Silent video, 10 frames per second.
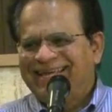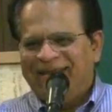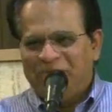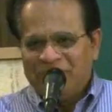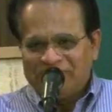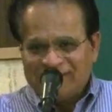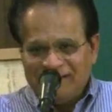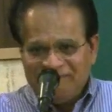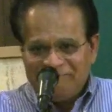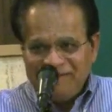It was
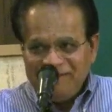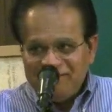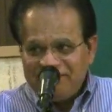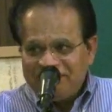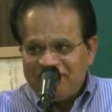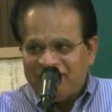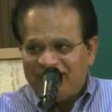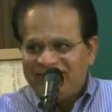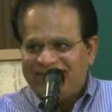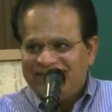the finger of
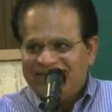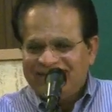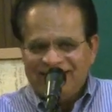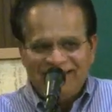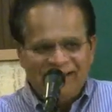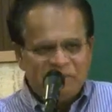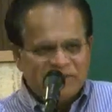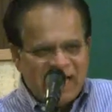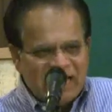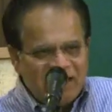God. It
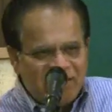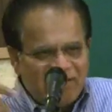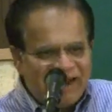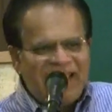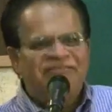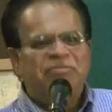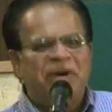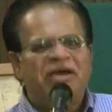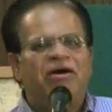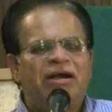was engraved
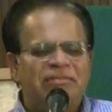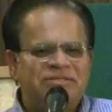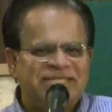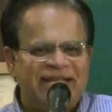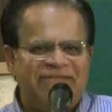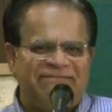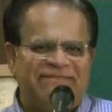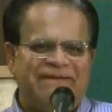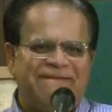by God Himself.